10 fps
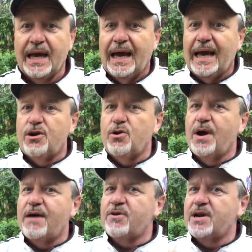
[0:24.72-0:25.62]
And
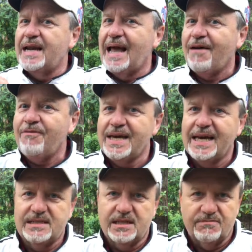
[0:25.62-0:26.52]
whoever
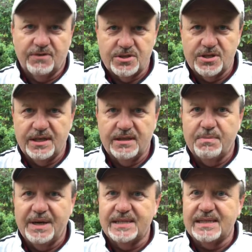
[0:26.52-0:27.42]
navigates adversity the
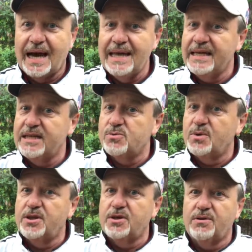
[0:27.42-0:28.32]
best, I think, is
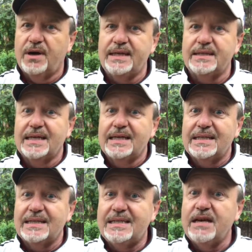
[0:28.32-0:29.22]
one of the great
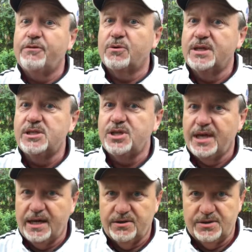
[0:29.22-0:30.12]

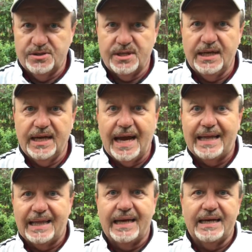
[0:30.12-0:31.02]
differentiators in
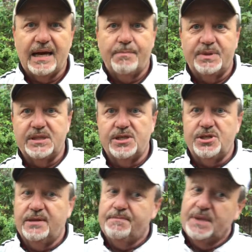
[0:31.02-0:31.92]
athletic
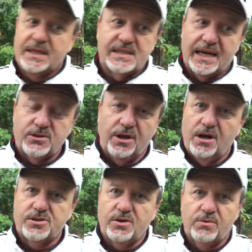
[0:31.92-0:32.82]
competition. It's actually
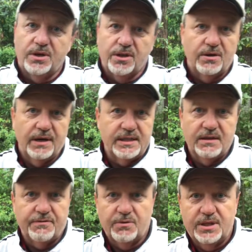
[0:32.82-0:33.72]
also one of the great
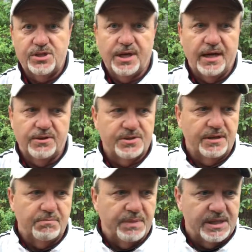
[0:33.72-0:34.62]
differentiators
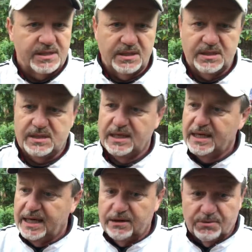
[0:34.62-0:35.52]
in business,
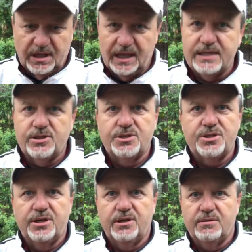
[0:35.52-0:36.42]
in
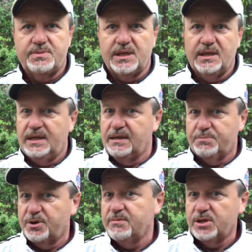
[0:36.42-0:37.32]
relationships, in
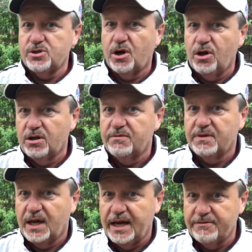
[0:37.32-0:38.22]
pretty much all of
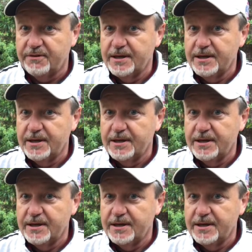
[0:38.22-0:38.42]
life.